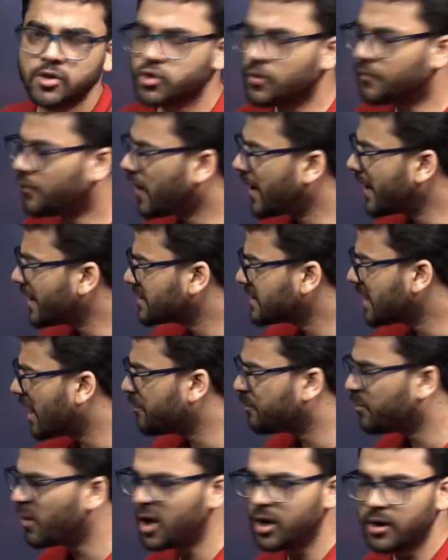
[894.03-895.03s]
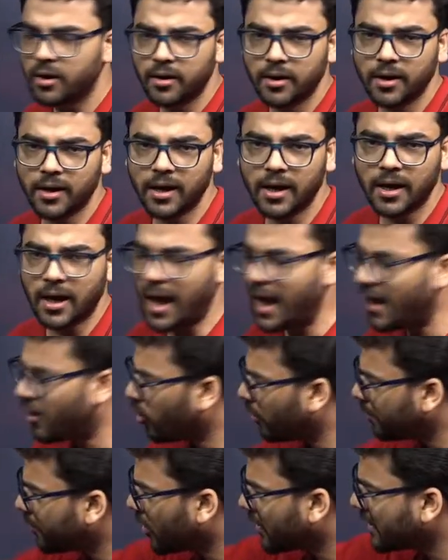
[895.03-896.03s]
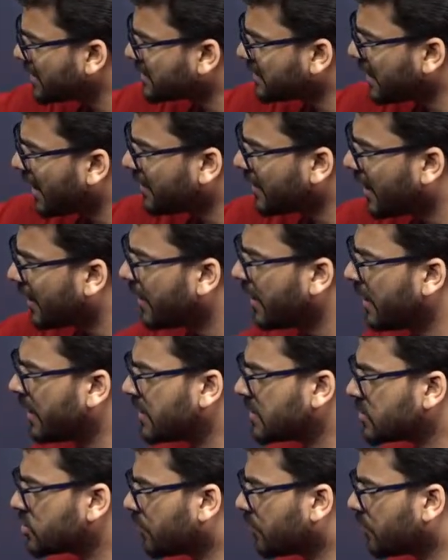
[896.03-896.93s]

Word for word: So for example, uh, I hope you understand that.